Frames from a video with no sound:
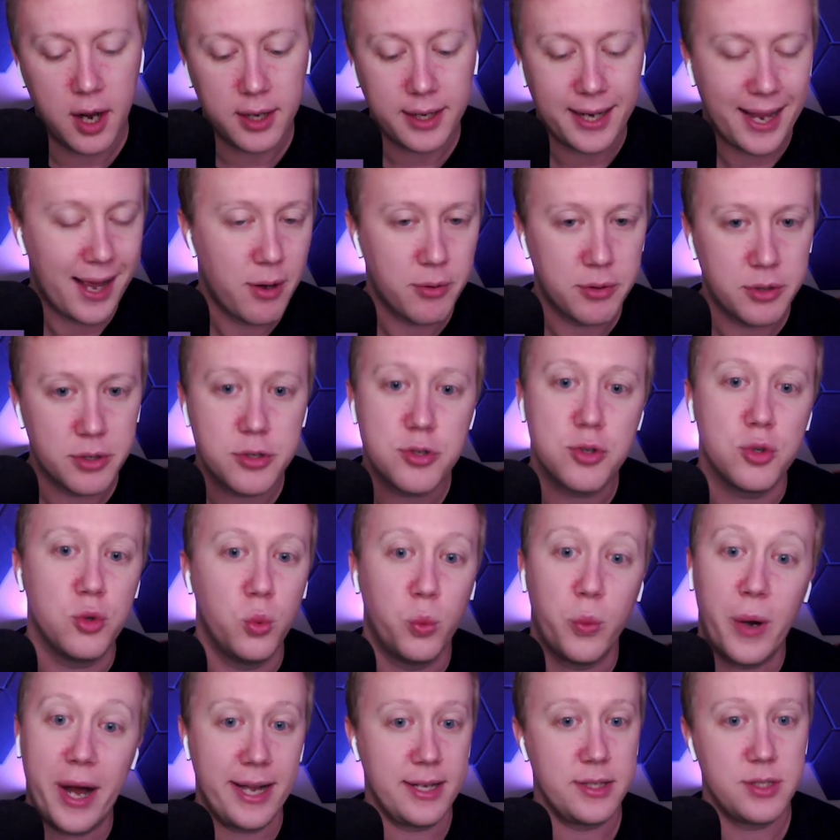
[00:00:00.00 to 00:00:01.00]
counter to
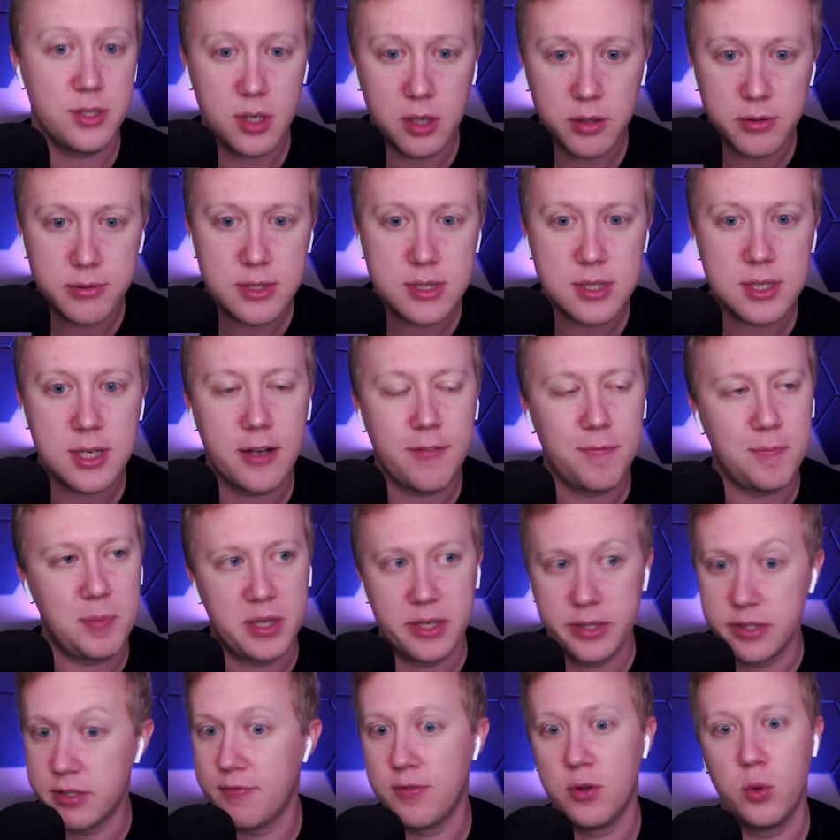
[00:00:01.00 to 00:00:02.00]
wide zone stuff
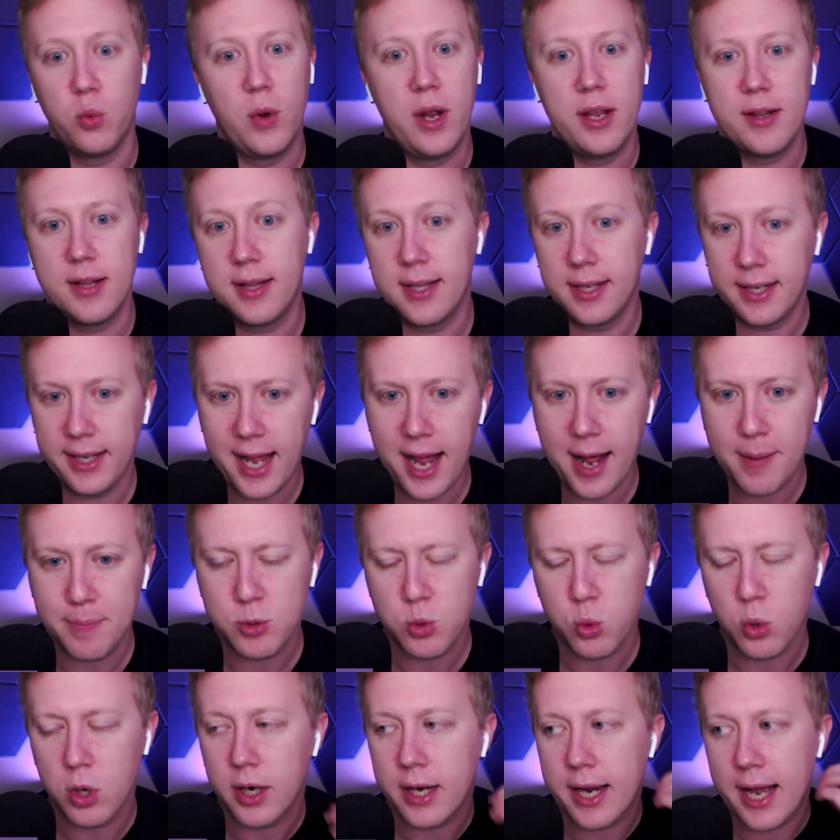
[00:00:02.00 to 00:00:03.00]
because of the way that the gaps
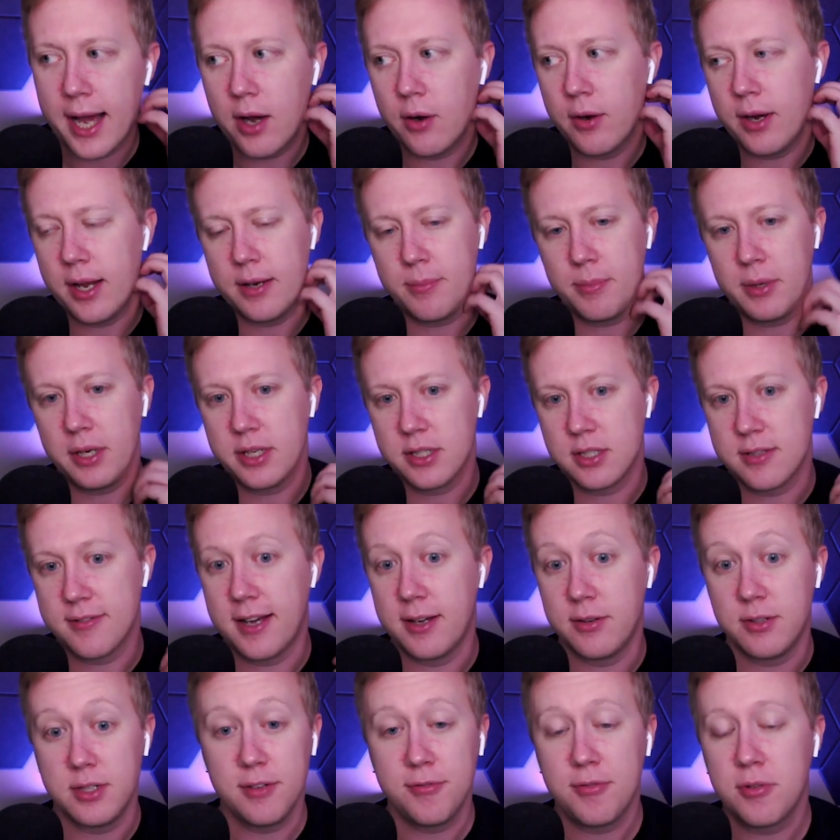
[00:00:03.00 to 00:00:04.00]
work out and because of
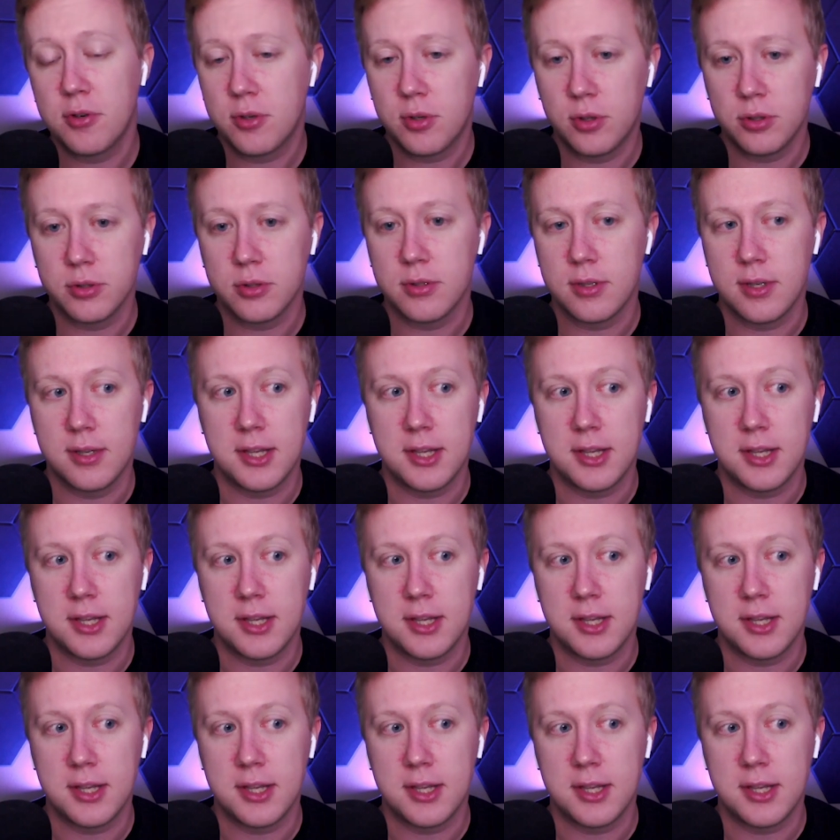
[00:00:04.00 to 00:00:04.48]
how difficult